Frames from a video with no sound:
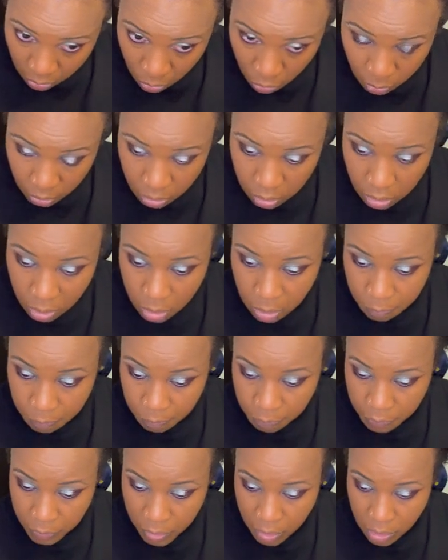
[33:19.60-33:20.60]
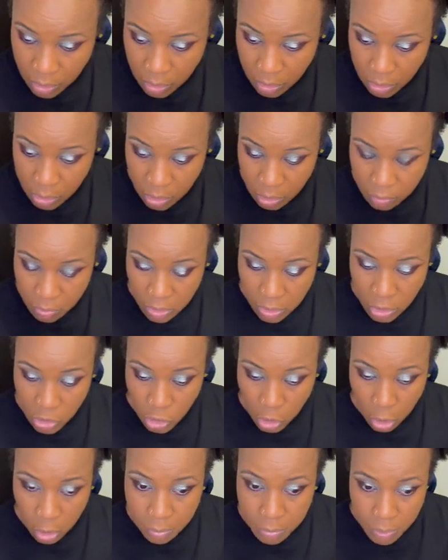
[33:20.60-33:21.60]
ones. This needs to be
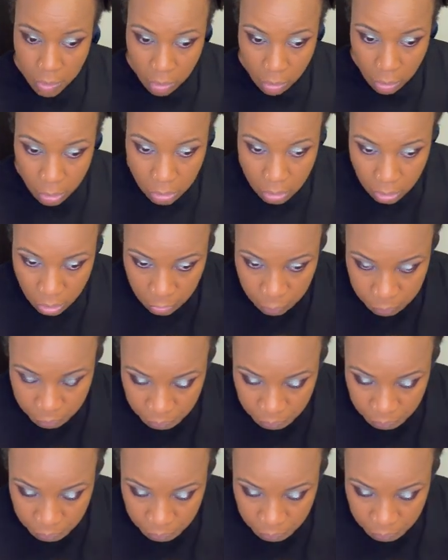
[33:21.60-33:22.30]
sharpened also.